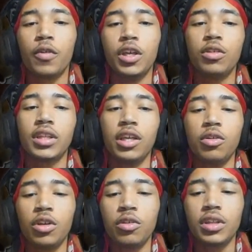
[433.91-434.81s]
You think you,
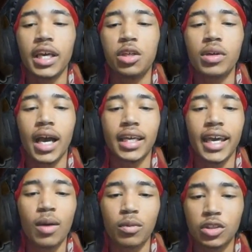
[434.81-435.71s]
you think you got
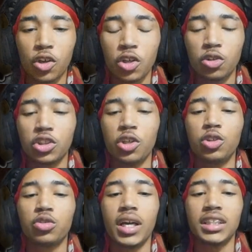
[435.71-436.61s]
cameras on you, so you
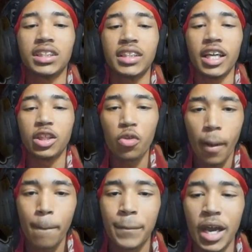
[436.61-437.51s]
trying to sit through the
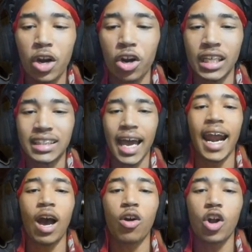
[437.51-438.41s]
bitterness of that
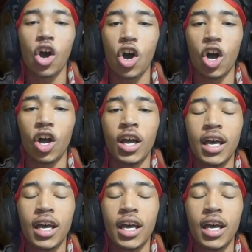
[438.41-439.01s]
alcohol,